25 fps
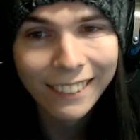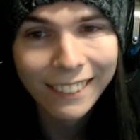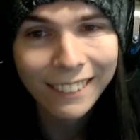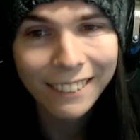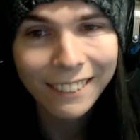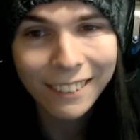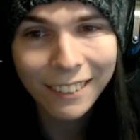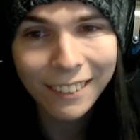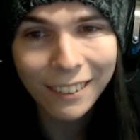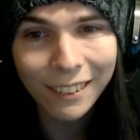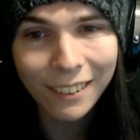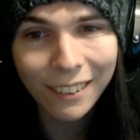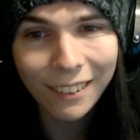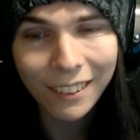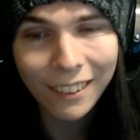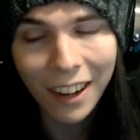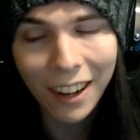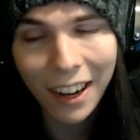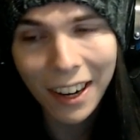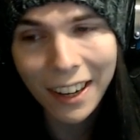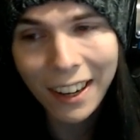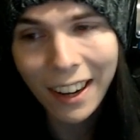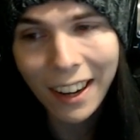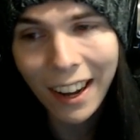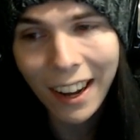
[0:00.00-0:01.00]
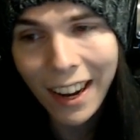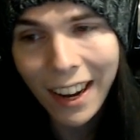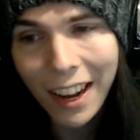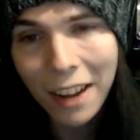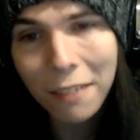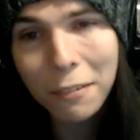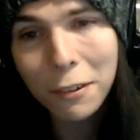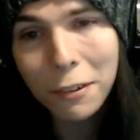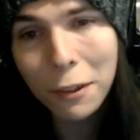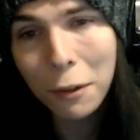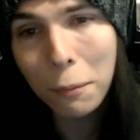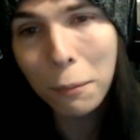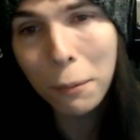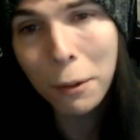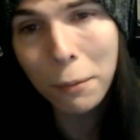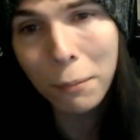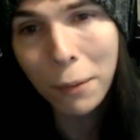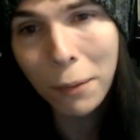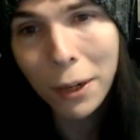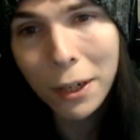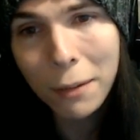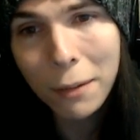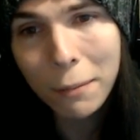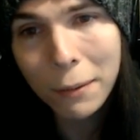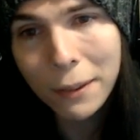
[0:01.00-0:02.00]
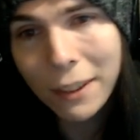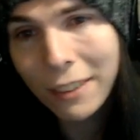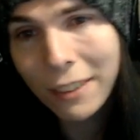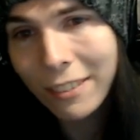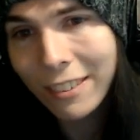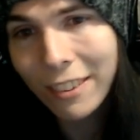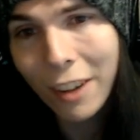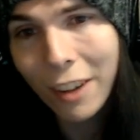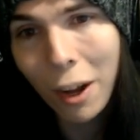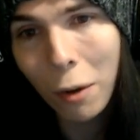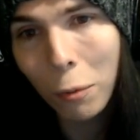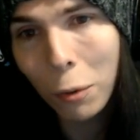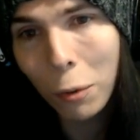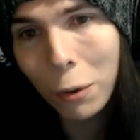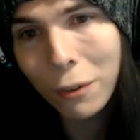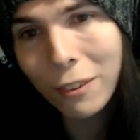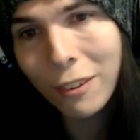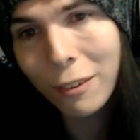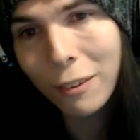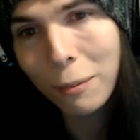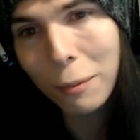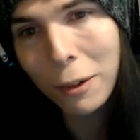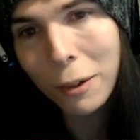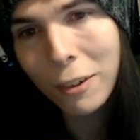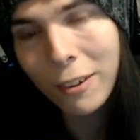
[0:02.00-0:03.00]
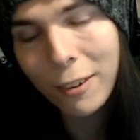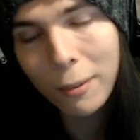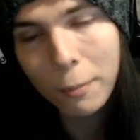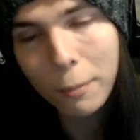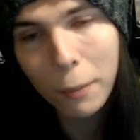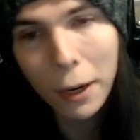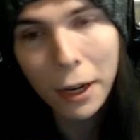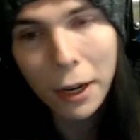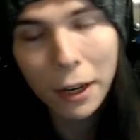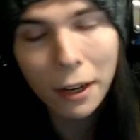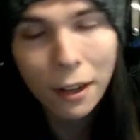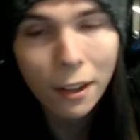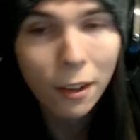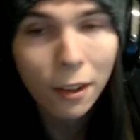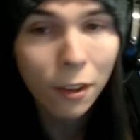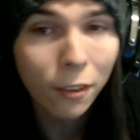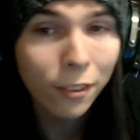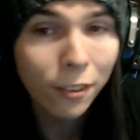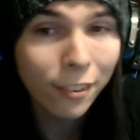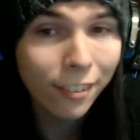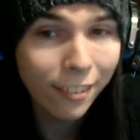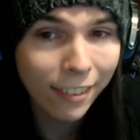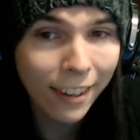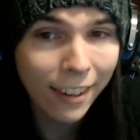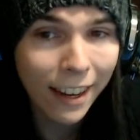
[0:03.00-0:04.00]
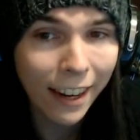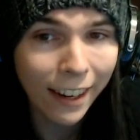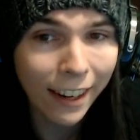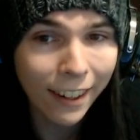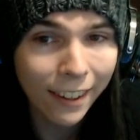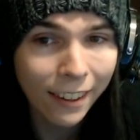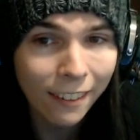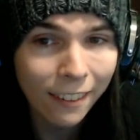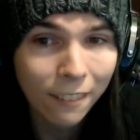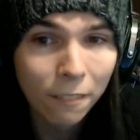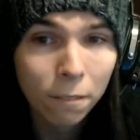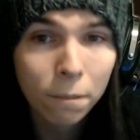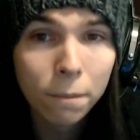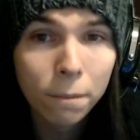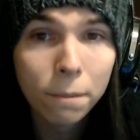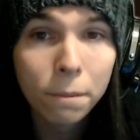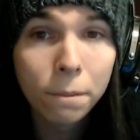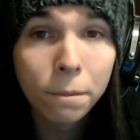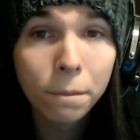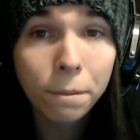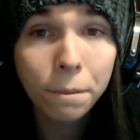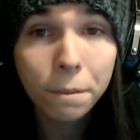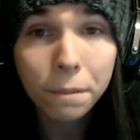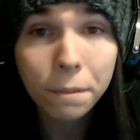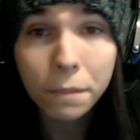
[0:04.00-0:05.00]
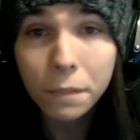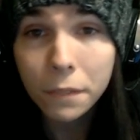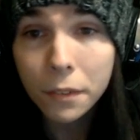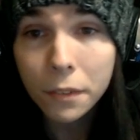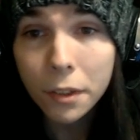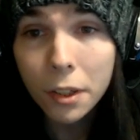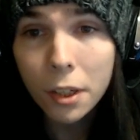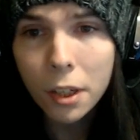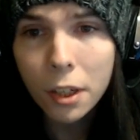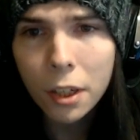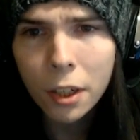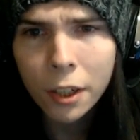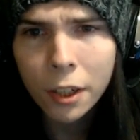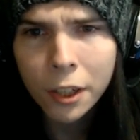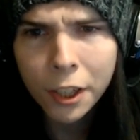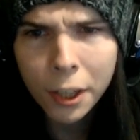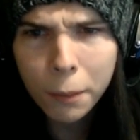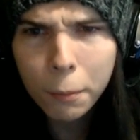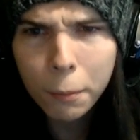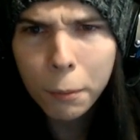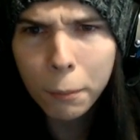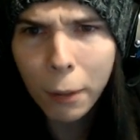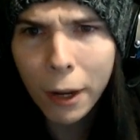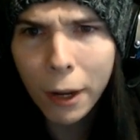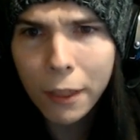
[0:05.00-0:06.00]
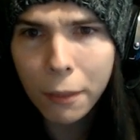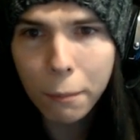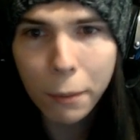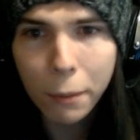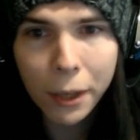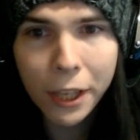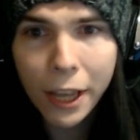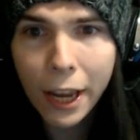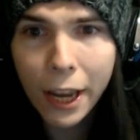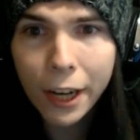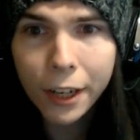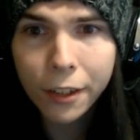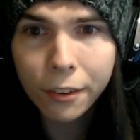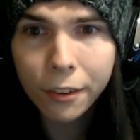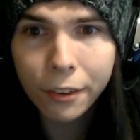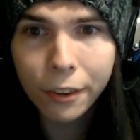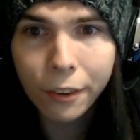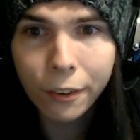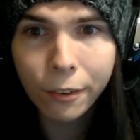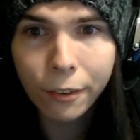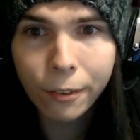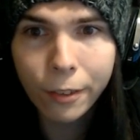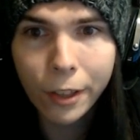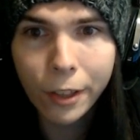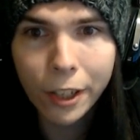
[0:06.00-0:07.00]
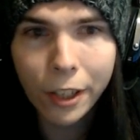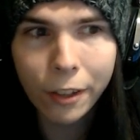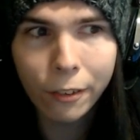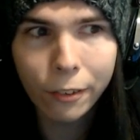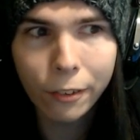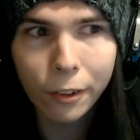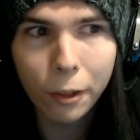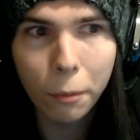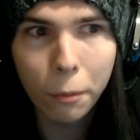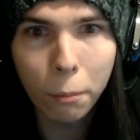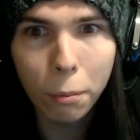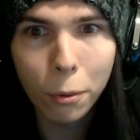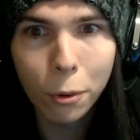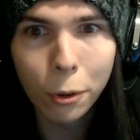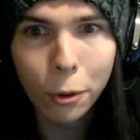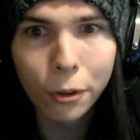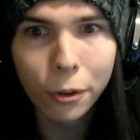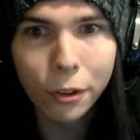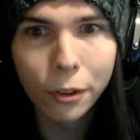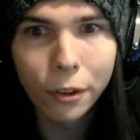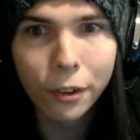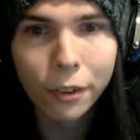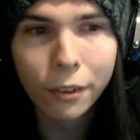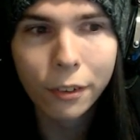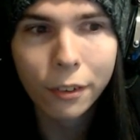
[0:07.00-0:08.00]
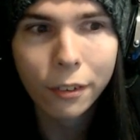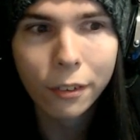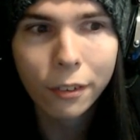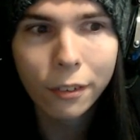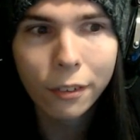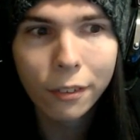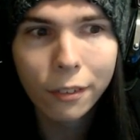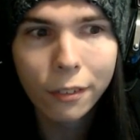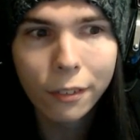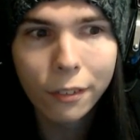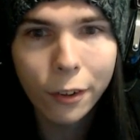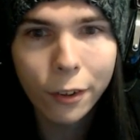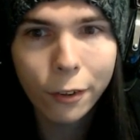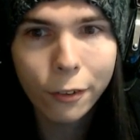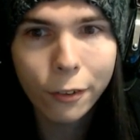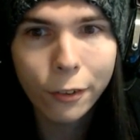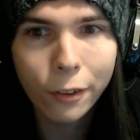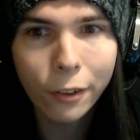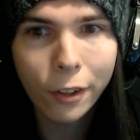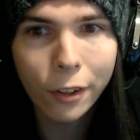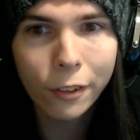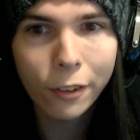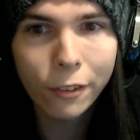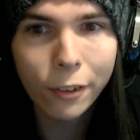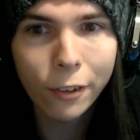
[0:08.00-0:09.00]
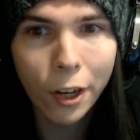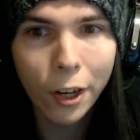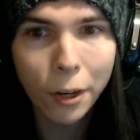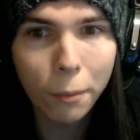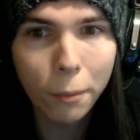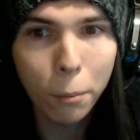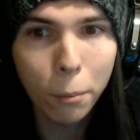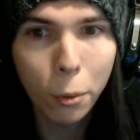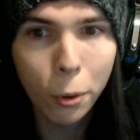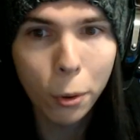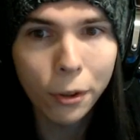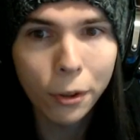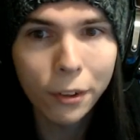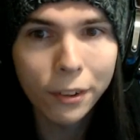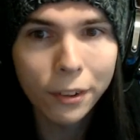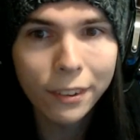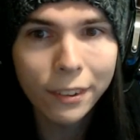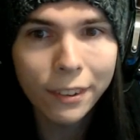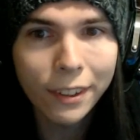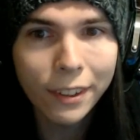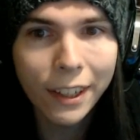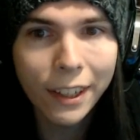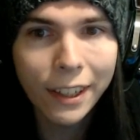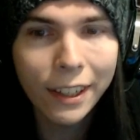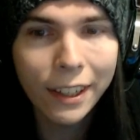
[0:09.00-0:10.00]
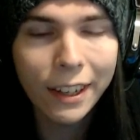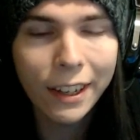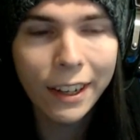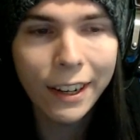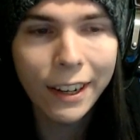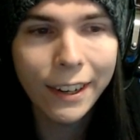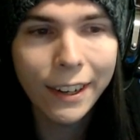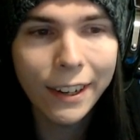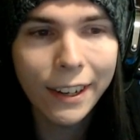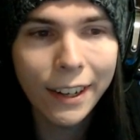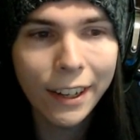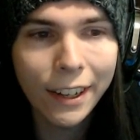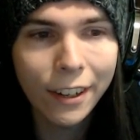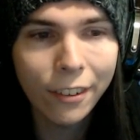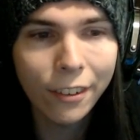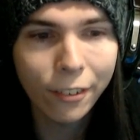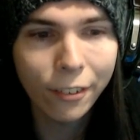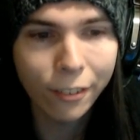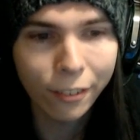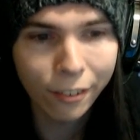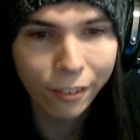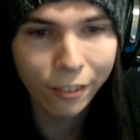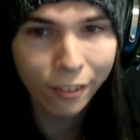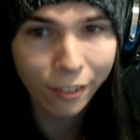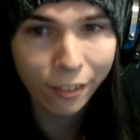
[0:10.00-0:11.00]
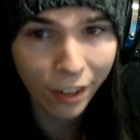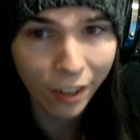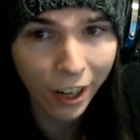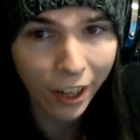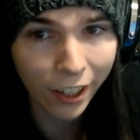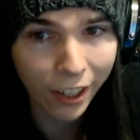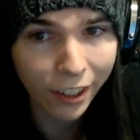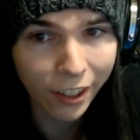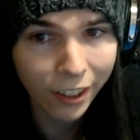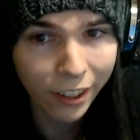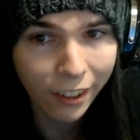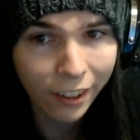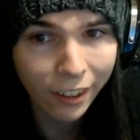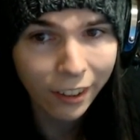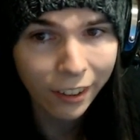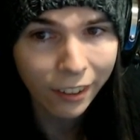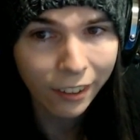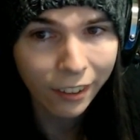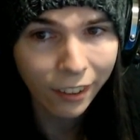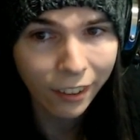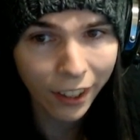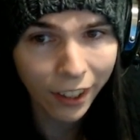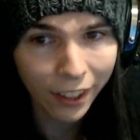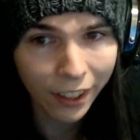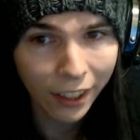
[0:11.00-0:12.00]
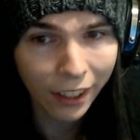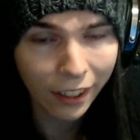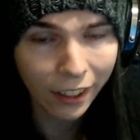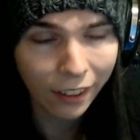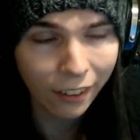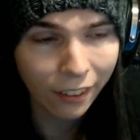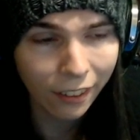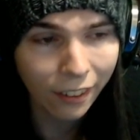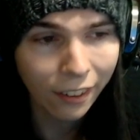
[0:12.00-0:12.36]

you know, I have a little bit of money, but that's not worth as much as my stick. Keep in mind that mechanically this thing isn't important. It's not important. It is a stick. Like, it